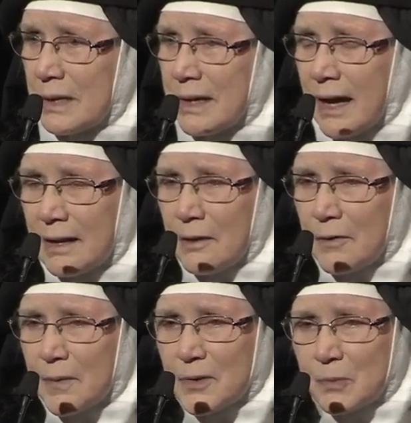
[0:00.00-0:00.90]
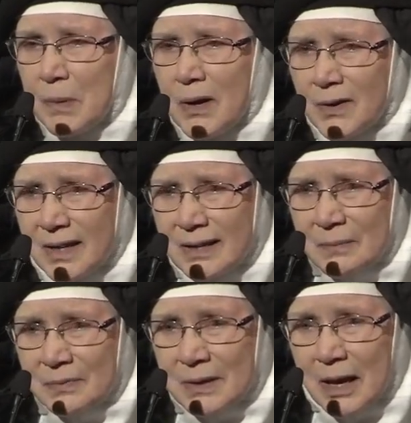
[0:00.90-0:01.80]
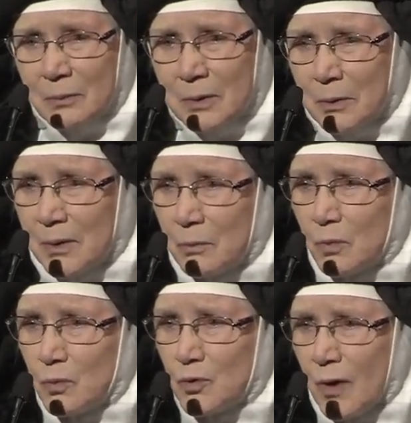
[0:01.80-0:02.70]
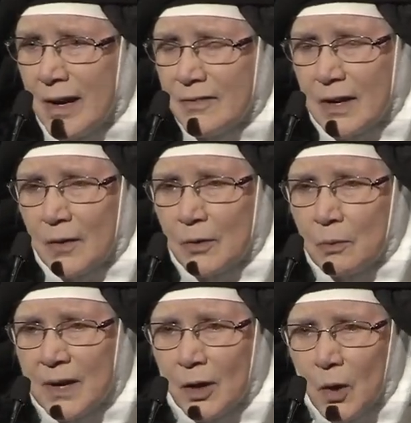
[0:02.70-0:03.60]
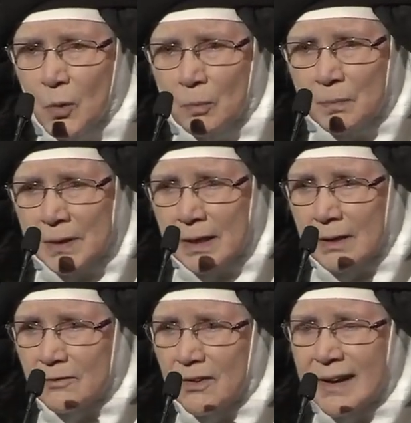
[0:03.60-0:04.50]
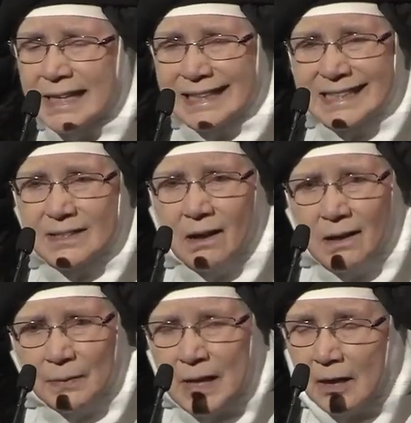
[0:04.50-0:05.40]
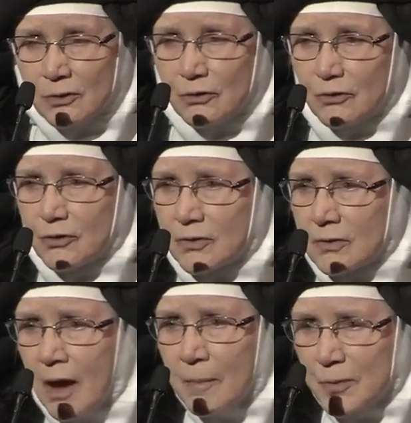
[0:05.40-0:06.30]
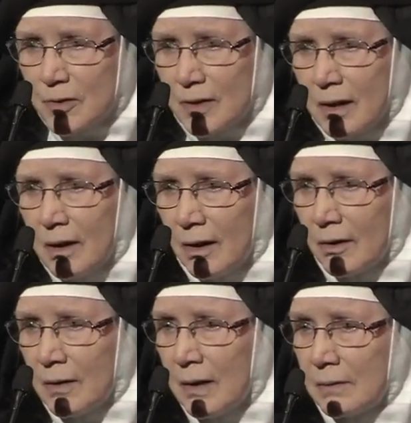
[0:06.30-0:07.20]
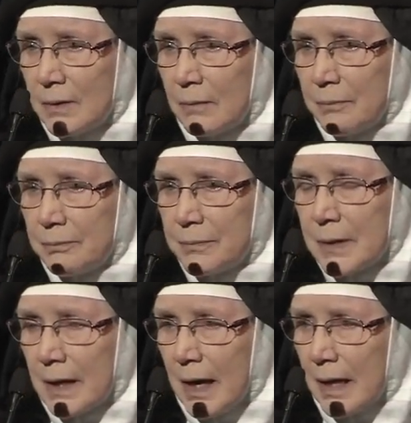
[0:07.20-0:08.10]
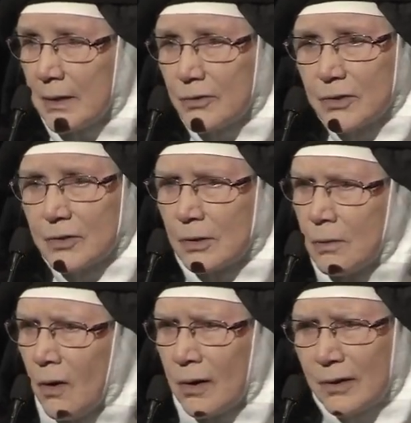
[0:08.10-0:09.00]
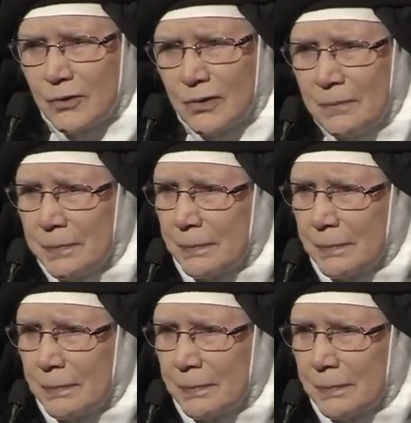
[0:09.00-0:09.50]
got out of this party and we were driving on the way home, finally Don stopped the car and he said, "Dolores,